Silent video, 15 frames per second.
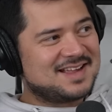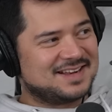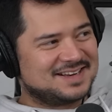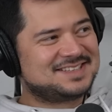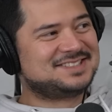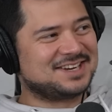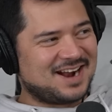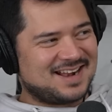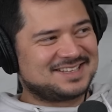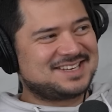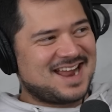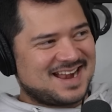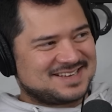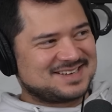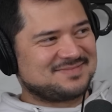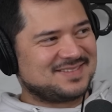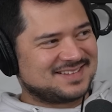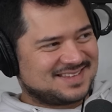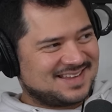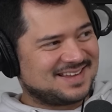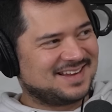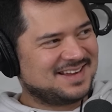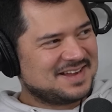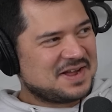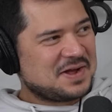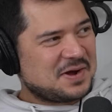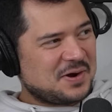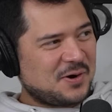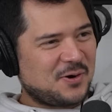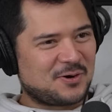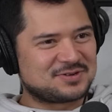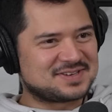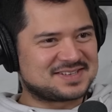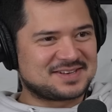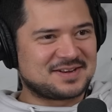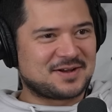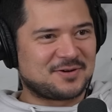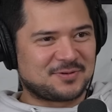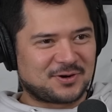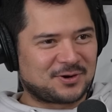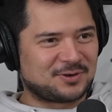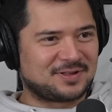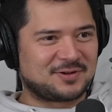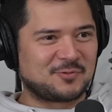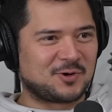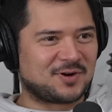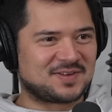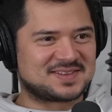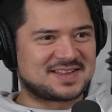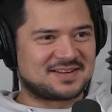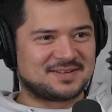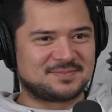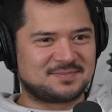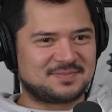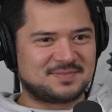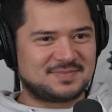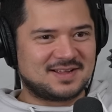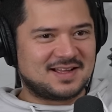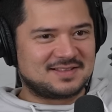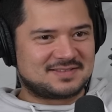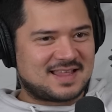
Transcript: ChatGPT. yeah. Or just, you know, hurling words at a, a